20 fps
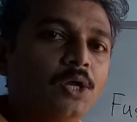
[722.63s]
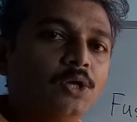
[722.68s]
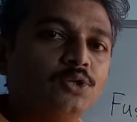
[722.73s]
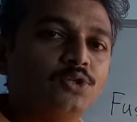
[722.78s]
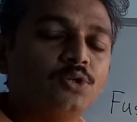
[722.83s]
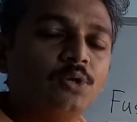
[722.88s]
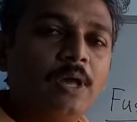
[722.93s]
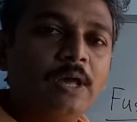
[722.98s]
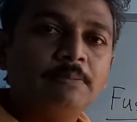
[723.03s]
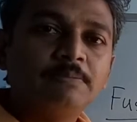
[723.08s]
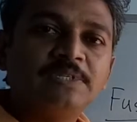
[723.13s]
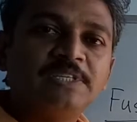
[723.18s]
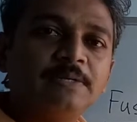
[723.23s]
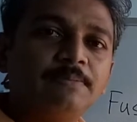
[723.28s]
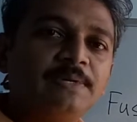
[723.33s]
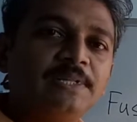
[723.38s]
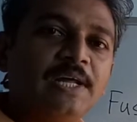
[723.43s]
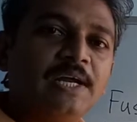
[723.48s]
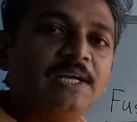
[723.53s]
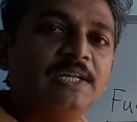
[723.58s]
So
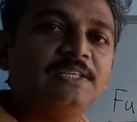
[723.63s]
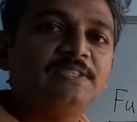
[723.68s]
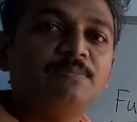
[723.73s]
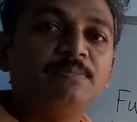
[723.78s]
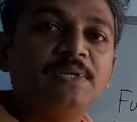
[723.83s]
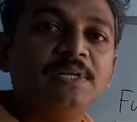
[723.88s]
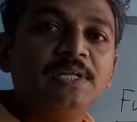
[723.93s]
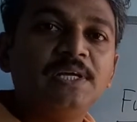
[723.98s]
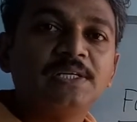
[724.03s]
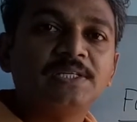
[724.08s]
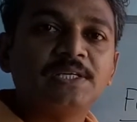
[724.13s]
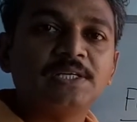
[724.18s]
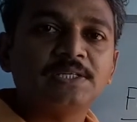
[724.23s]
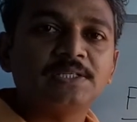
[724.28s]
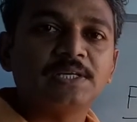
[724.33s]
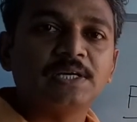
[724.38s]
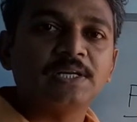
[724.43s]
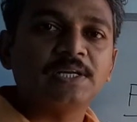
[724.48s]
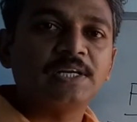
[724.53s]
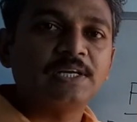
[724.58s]
MCB, that is miniature
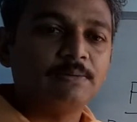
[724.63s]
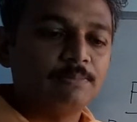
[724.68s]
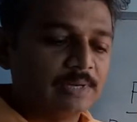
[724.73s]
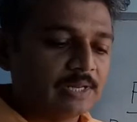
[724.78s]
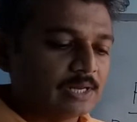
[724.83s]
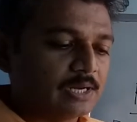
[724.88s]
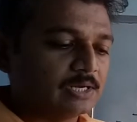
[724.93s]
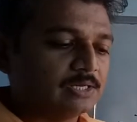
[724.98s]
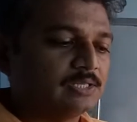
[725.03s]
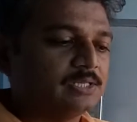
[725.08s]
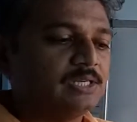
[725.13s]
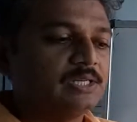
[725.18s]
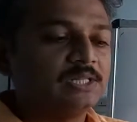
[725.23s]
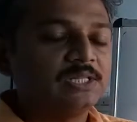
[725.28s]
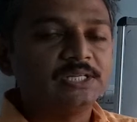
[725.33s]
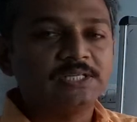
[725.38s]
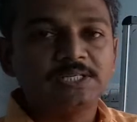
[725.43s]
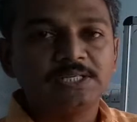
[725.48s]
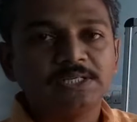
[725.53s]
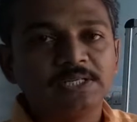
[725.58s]
circuit breaker. See,
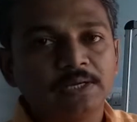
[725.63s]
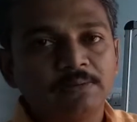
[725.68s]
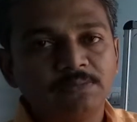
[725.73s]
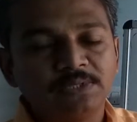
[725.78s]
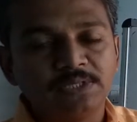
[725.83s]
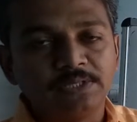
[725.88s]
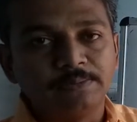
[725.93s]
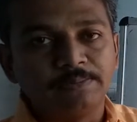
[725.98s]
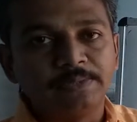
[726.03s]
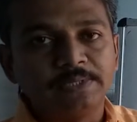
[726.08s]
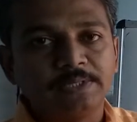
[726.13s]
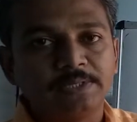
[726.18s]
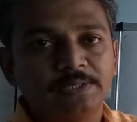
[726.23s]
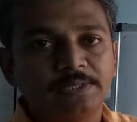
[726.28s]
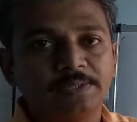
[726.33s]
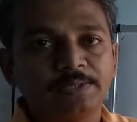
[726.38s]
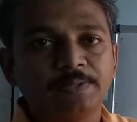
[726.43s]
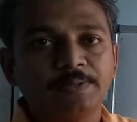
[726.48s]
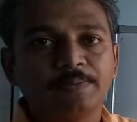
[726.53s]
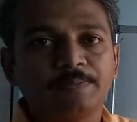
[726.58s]
this is MCB.
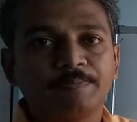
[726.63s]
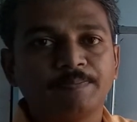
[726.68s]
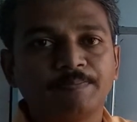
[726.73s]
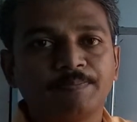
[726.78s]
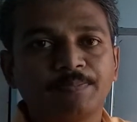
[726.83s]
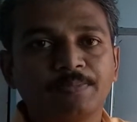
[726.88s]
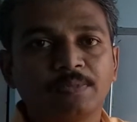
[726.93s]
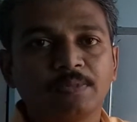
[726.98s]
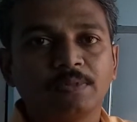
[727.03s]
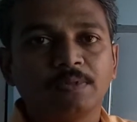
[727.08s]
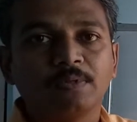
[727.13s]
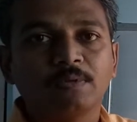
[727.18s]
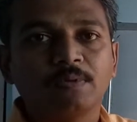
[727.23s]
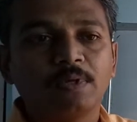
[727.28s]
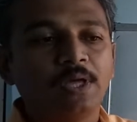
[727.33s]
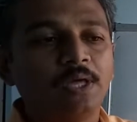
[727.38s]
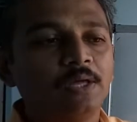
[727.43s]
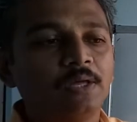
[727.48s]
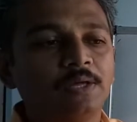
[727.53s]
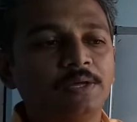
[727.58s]

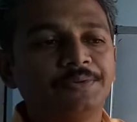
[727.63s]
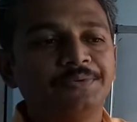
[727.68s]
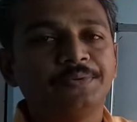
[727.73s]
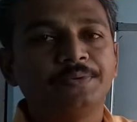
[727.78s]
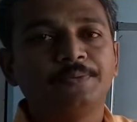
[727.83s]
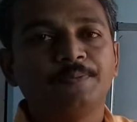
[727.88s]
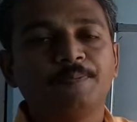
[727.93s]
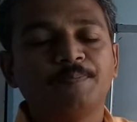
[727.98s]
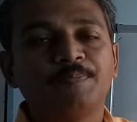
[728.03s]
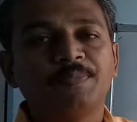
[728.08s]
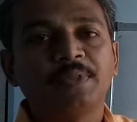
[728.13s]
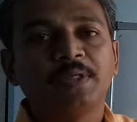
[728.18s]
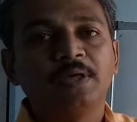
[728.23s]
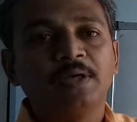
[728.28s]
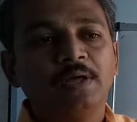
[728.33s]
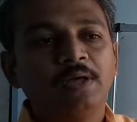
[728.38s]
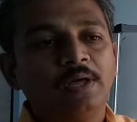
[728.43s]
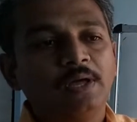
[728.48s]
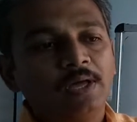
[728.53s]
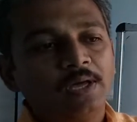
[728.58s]
Okay.
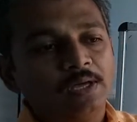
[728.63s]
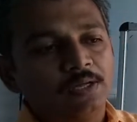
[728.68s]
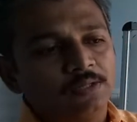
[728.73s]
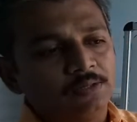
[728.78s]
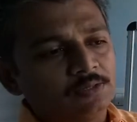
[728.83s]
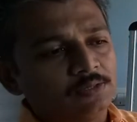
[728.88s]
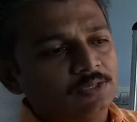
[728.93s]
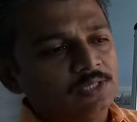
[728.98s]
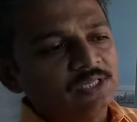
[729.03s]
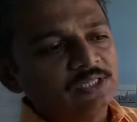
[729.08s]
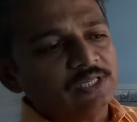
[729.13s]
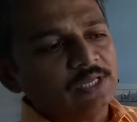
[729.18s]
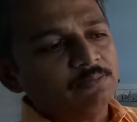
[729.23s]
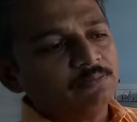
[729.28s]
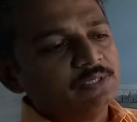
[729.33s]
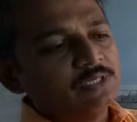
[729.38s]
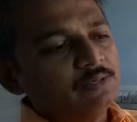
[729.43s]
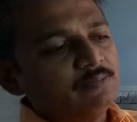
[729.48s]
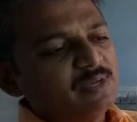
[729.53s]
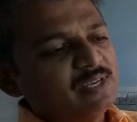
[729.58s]
This
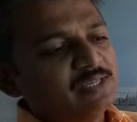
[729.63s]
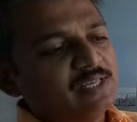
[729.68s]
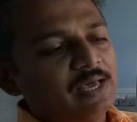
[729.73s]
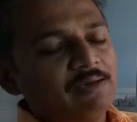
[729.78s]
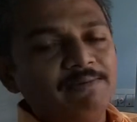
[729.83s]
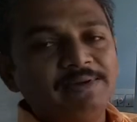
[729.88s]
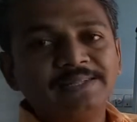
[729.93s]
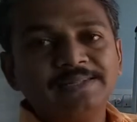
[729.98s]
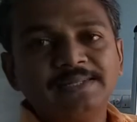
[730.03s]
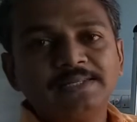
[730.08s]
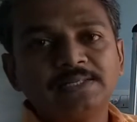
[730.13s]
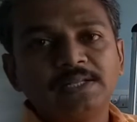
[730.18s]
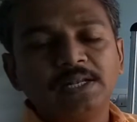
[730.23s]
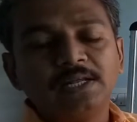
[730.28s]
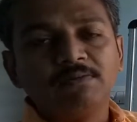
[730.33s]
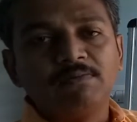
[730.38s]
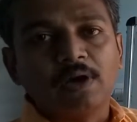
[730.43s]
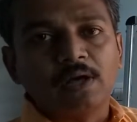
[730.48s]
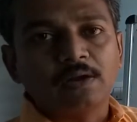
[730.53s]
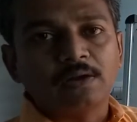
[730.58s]
MCB is having this
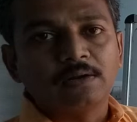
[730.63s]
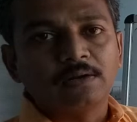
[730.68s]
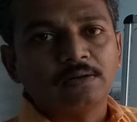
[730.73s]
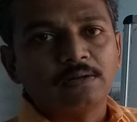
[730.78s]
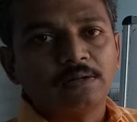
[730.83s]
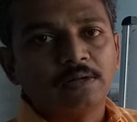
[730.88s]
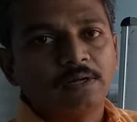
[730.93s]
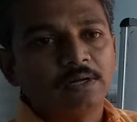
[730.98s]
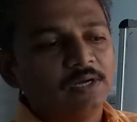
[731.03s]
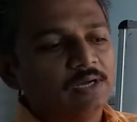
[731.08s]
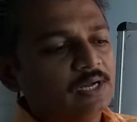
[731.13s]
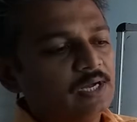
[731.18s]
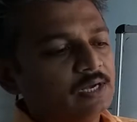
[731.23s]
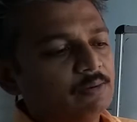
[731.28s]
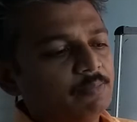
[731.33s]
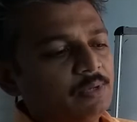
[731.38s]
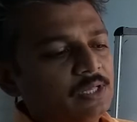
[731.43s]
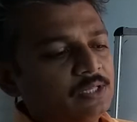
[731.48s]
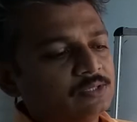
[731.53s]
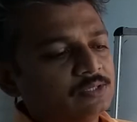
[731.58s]
lever.
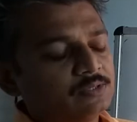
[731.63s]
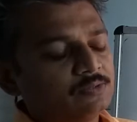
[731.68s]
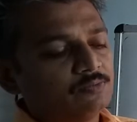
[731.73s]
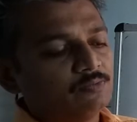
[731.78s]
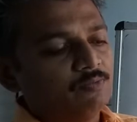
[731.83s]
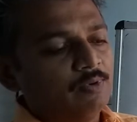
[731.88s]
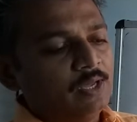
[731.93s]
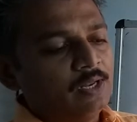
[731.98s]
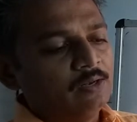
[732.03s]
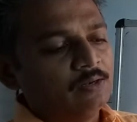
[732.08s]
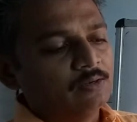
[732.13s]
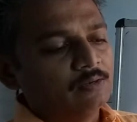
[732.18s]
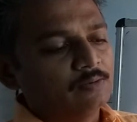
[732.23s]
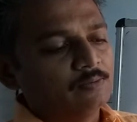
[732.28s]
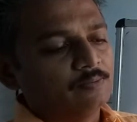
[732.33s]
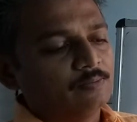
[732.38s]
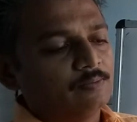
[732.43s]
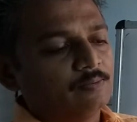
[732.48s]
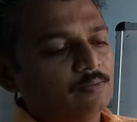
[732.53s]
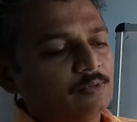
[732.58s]
It means when
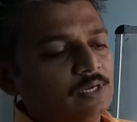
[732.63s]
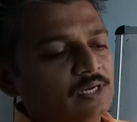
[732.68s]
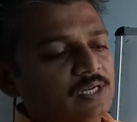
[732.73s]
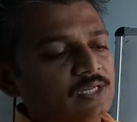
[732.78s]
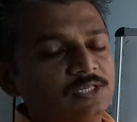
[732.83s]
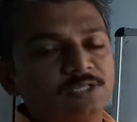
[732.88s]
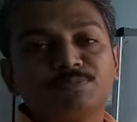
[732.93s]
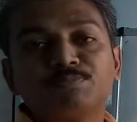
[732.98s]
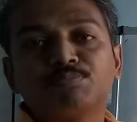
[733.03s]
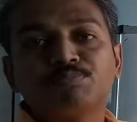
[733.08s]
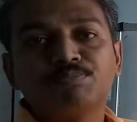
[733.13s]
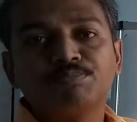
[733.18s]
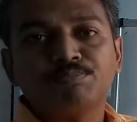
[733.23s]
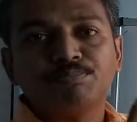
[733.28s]
it is